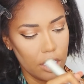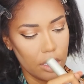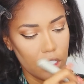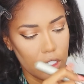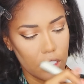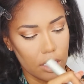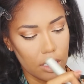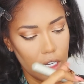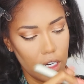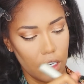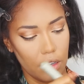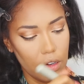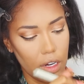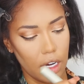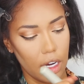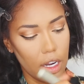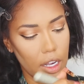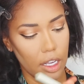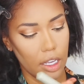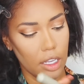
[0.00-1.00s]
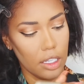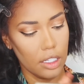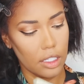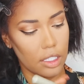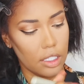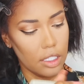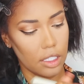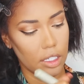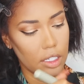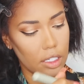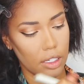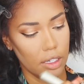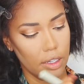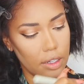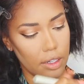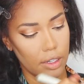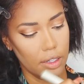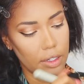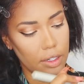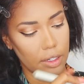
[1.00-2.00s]
and just get it nice and
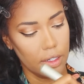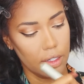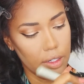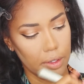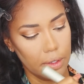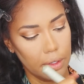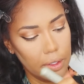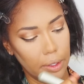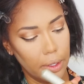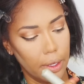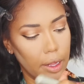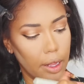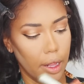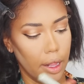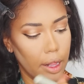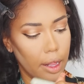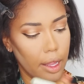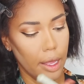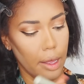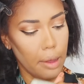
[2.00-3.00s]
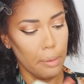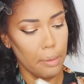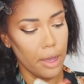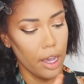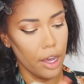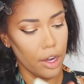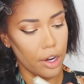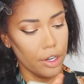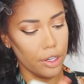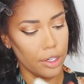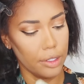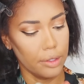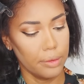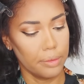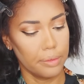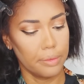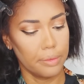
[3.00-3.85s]
powdered.